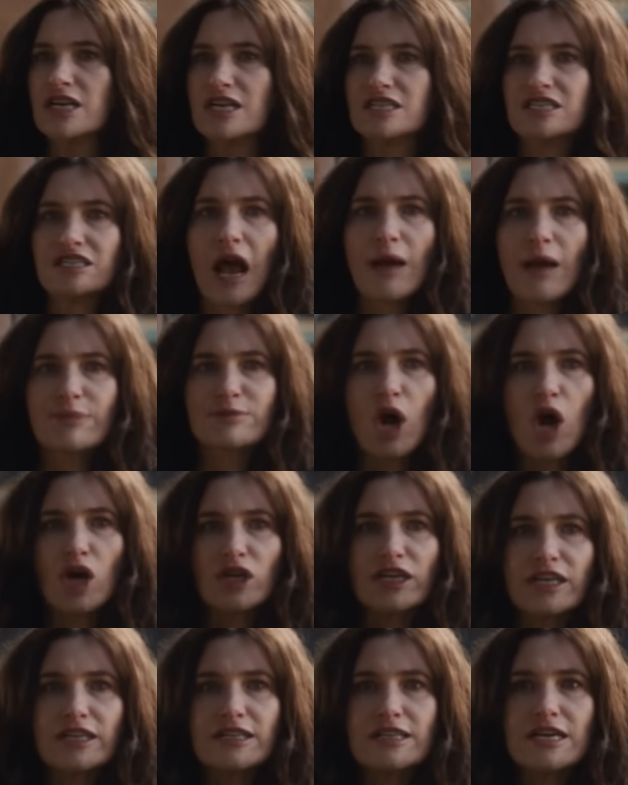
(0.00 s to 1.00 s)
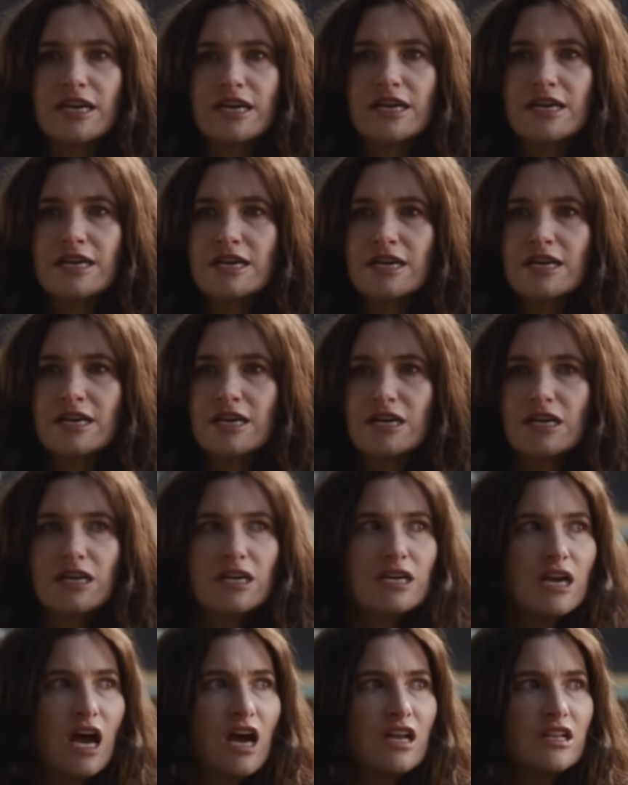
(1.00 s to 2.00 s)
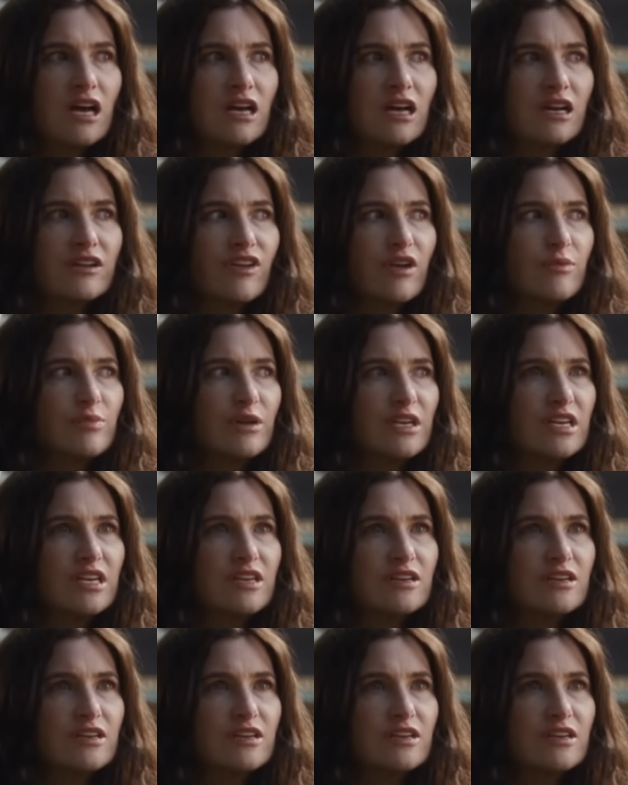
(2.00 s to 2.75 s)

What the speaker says: may not have known was a witch started acting strange.